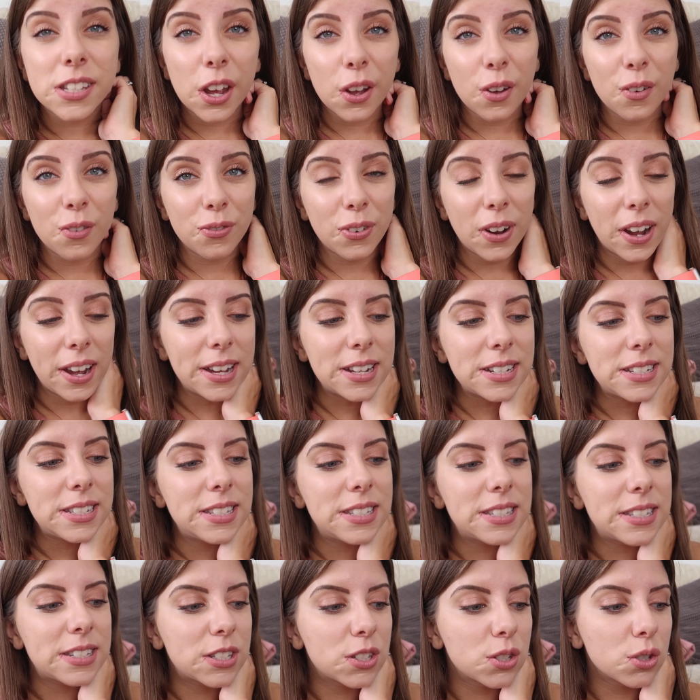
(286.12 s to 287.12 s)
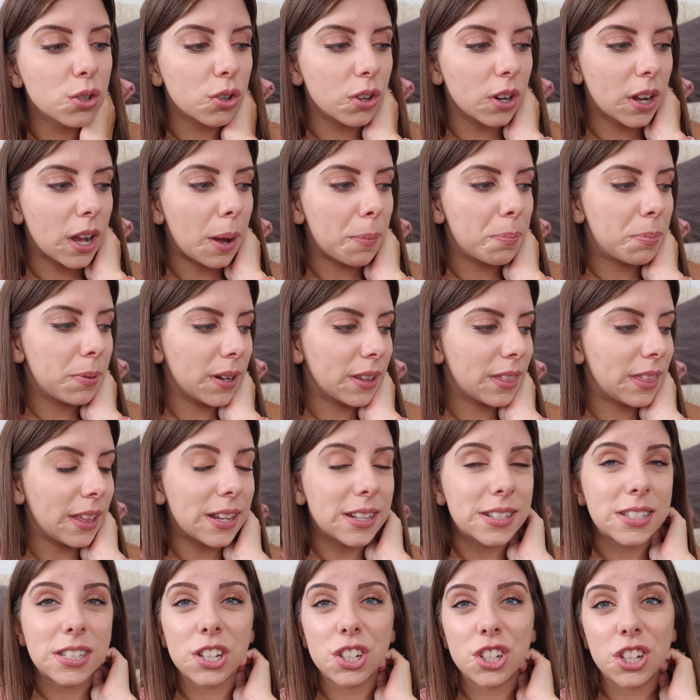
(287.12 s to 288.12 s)
So Freya saw a couple of
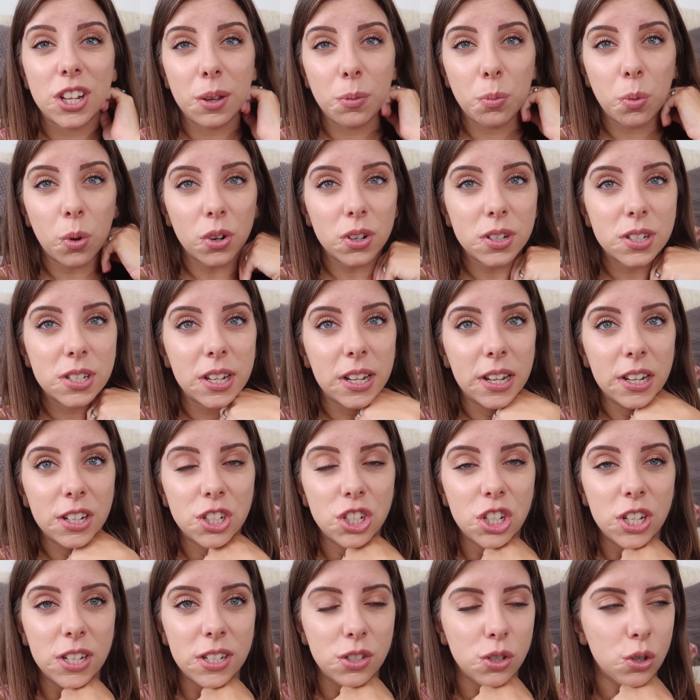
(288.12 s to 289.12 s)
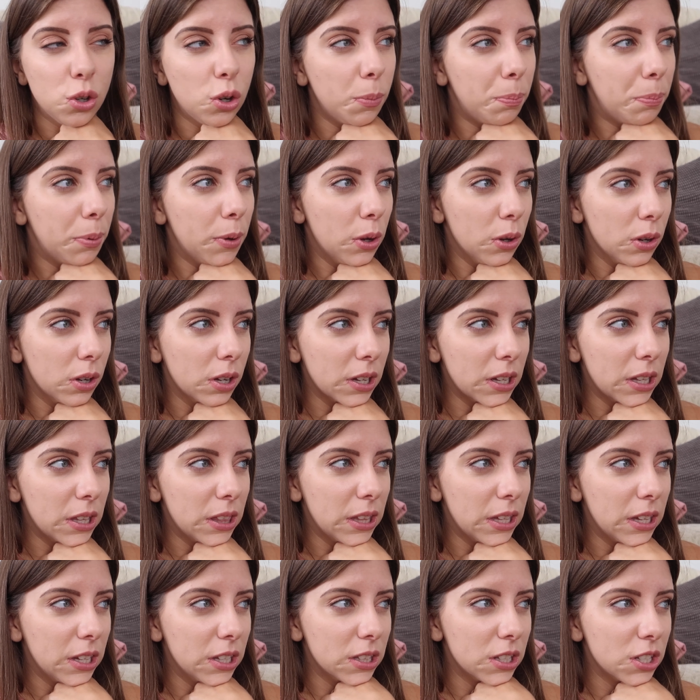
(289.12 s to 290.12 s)
things that she wanted. She saw a book, I
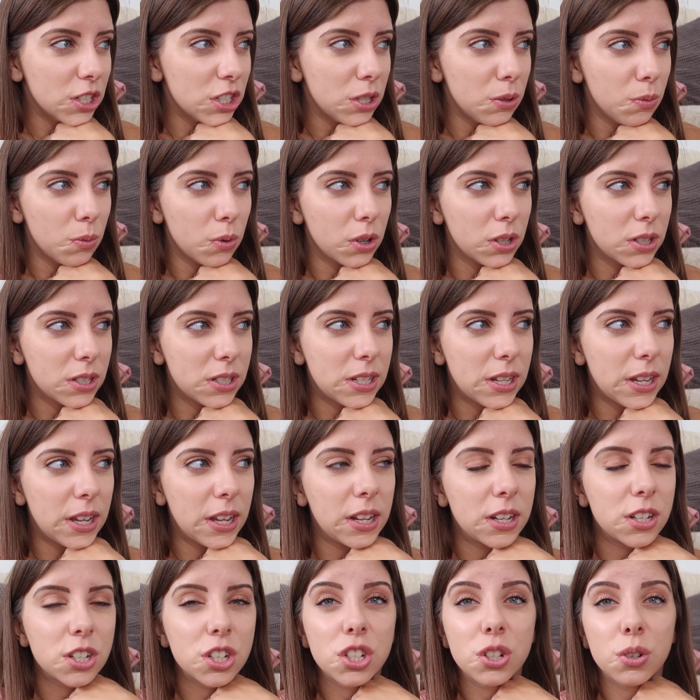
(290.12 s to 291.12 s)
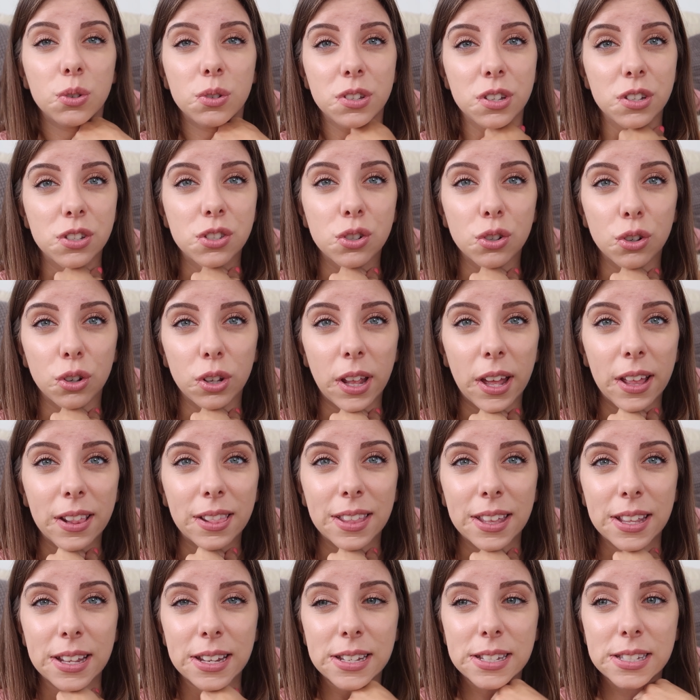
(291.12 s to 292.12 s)
think, that she wanted. She also saw like
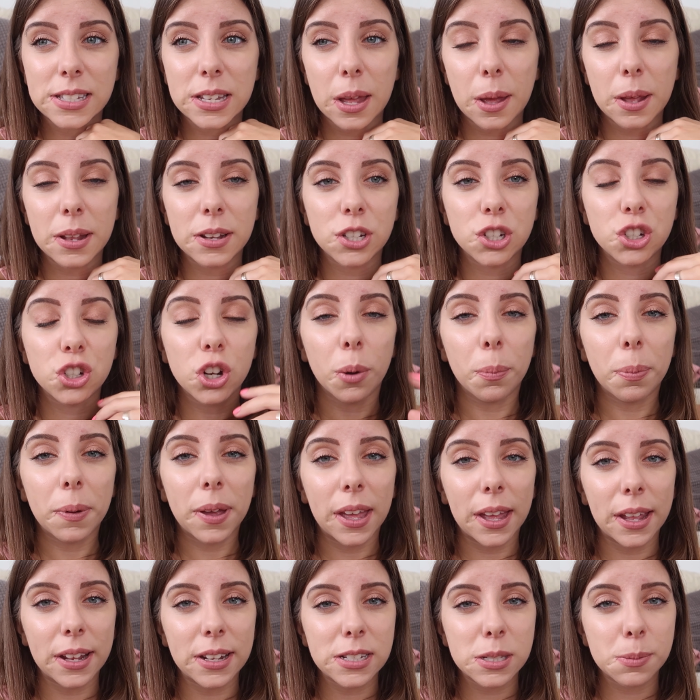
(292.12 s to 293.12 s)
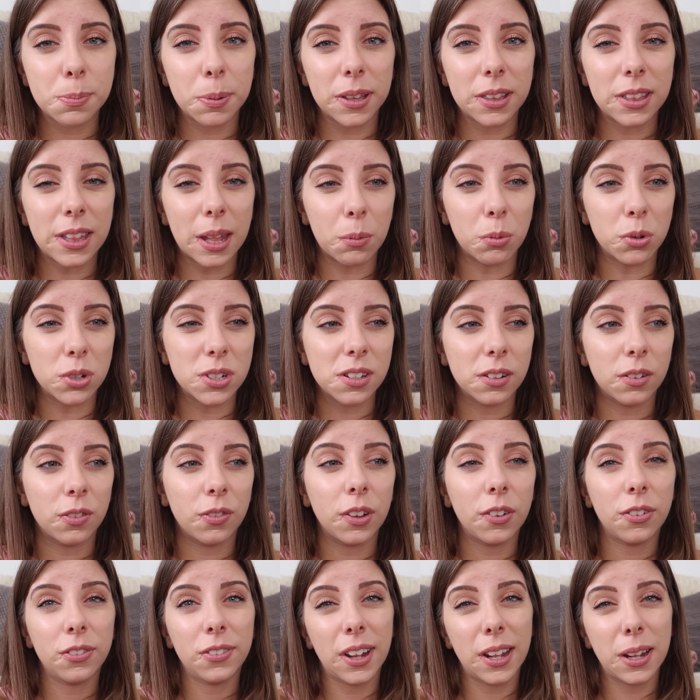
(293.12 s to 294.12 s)
these Shopkins, but they wanted
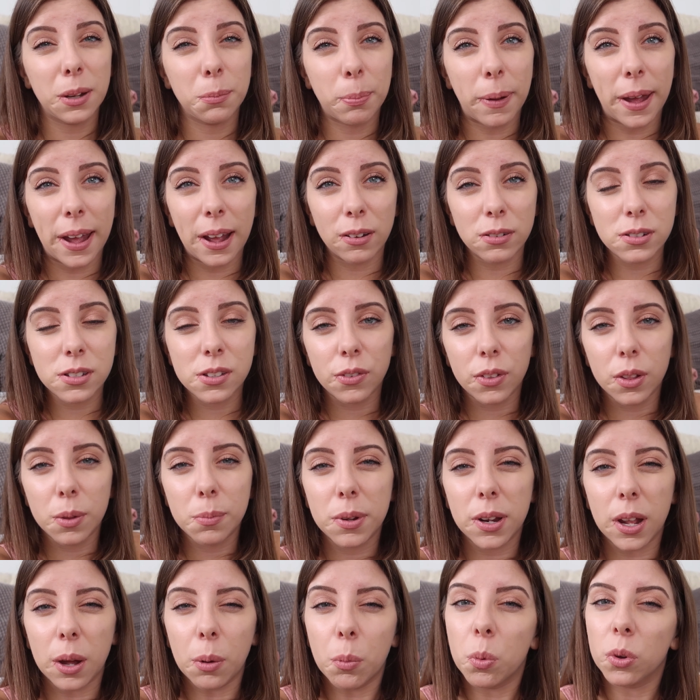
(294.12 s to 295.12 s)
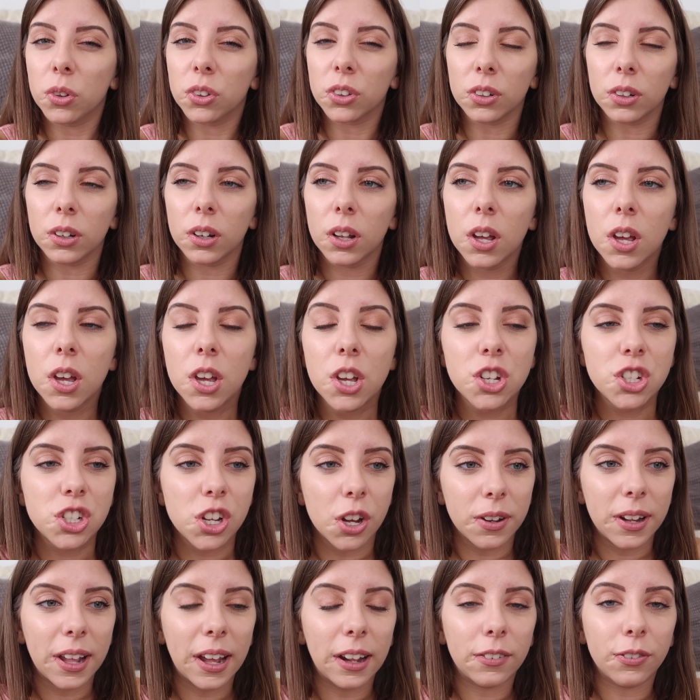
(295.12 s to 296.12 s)
£15 for them, and I wasn't. She
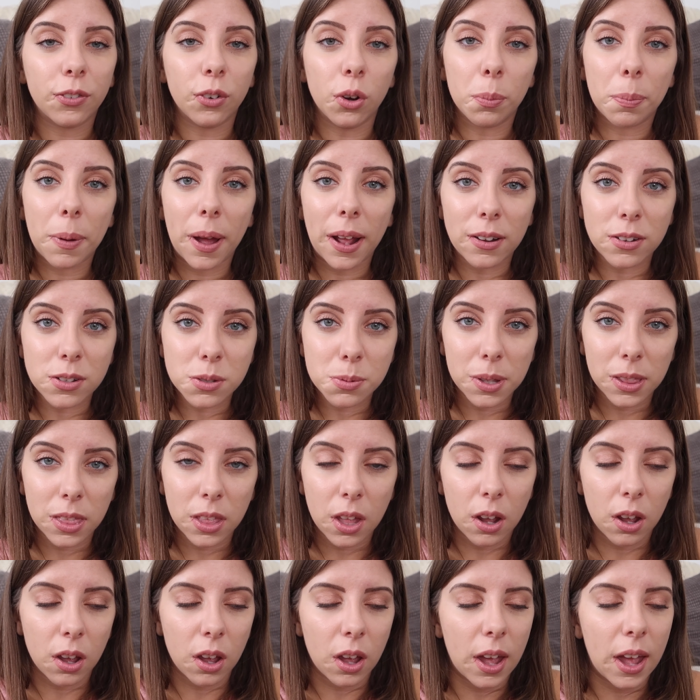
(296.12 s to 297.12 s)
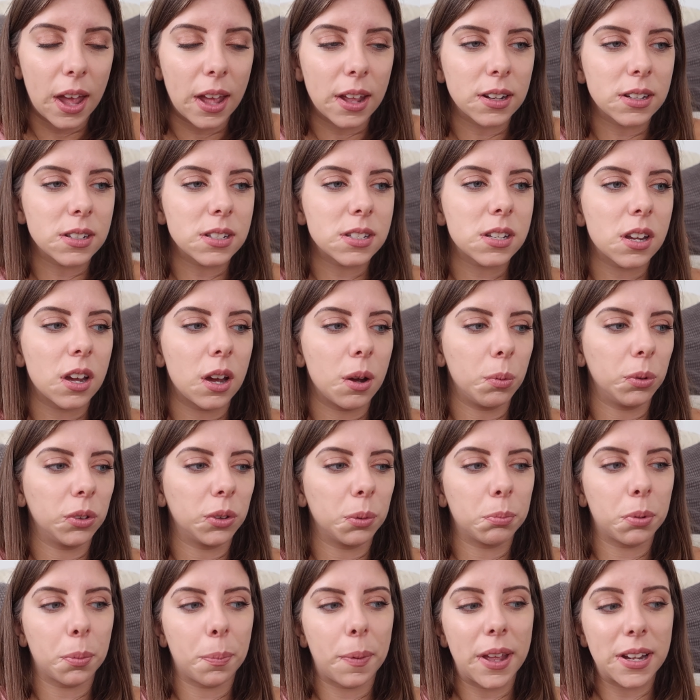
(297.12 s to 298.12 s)
only had £4 with her, and I
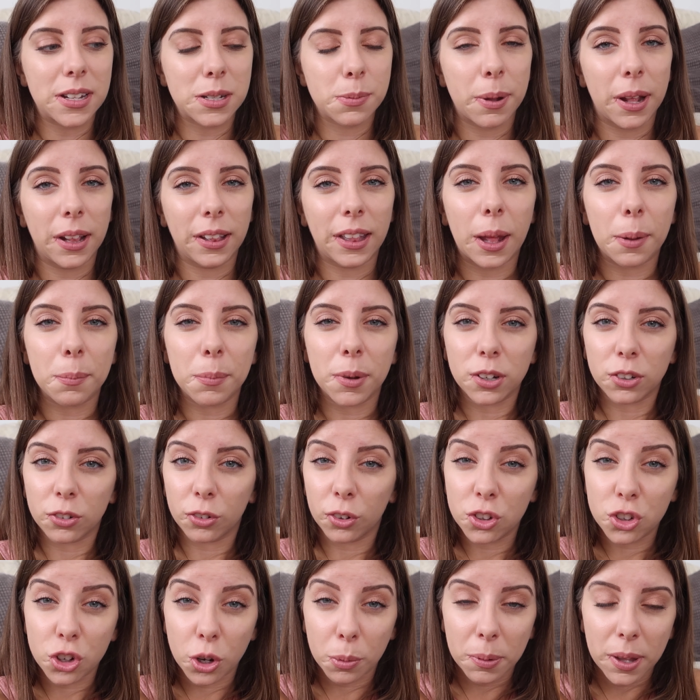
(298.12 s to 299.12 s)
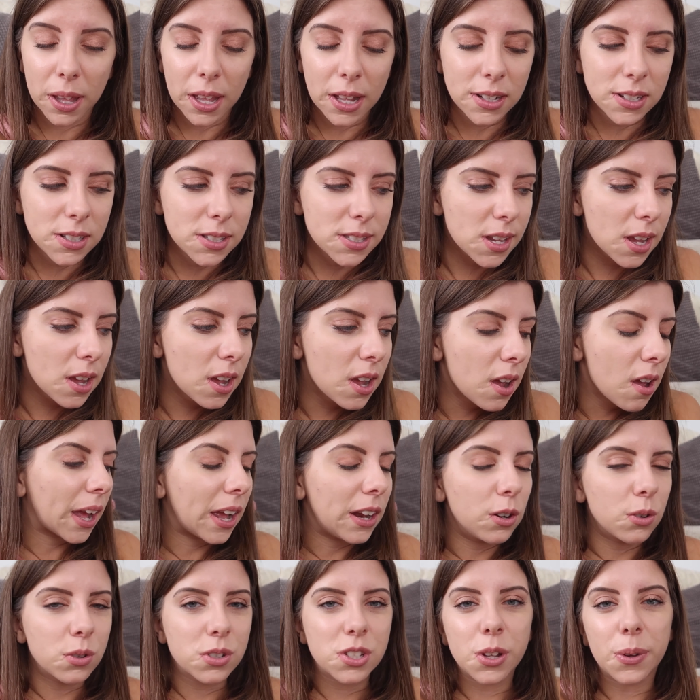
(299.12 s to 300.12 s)
wasn't prepared to pay that much for Shopkins.
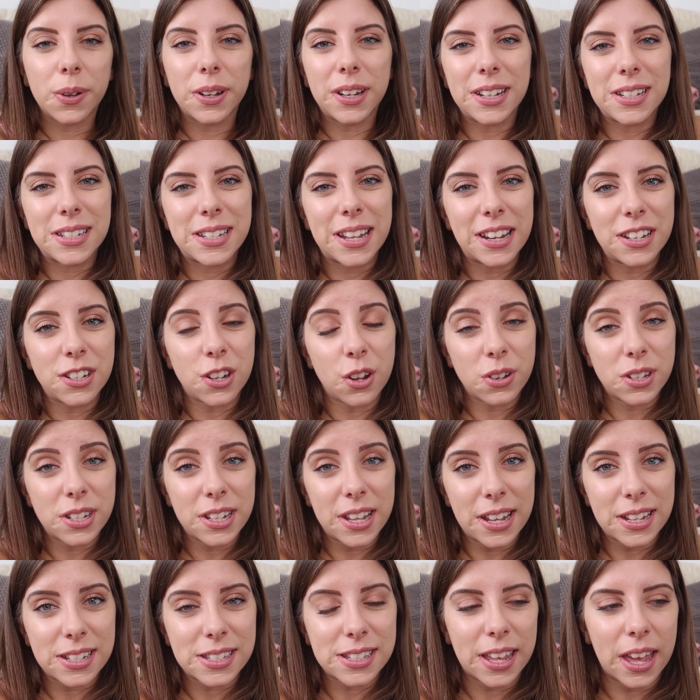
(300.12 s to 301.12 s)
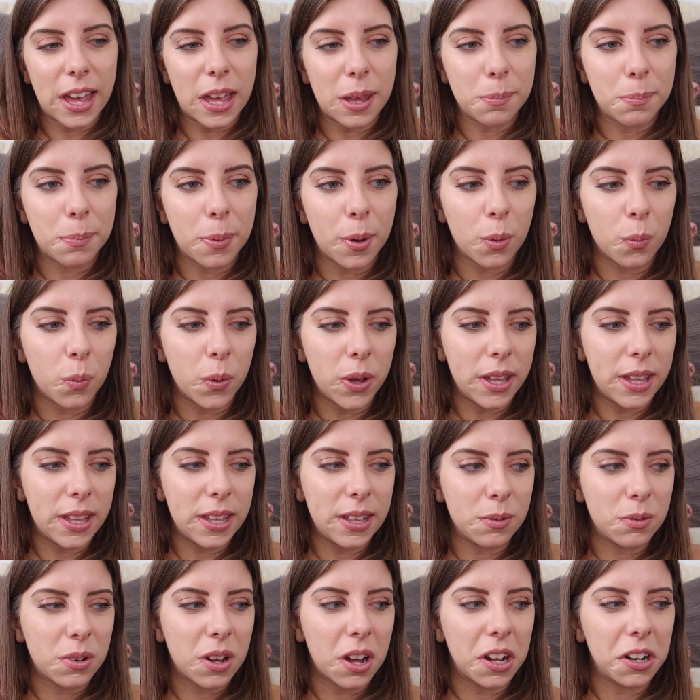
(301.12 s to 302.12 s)
And also a Nintendo DS game, but
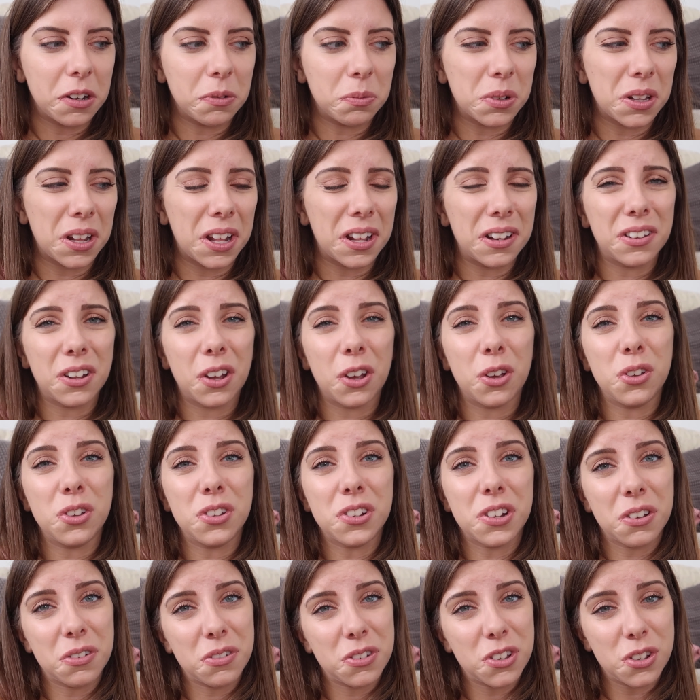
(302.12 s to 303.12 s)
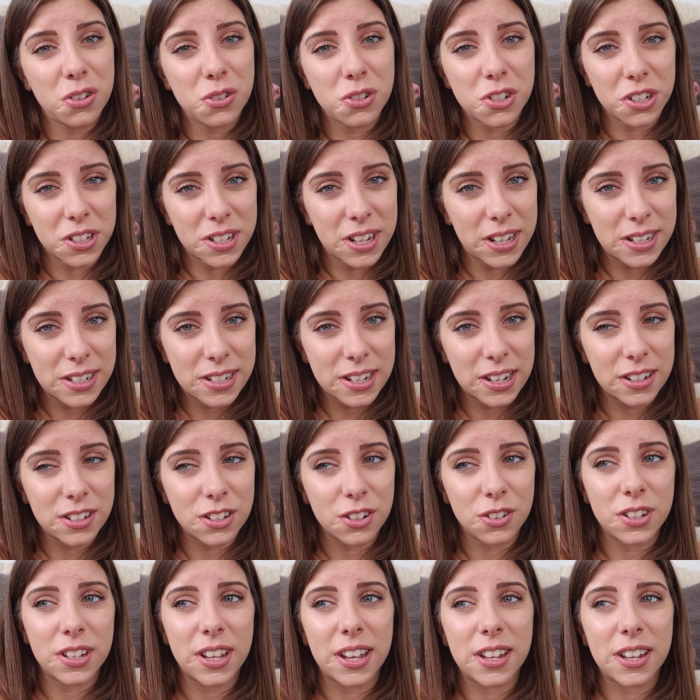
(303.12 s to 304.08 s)
we kind of were like, no, you don't use your Nintendo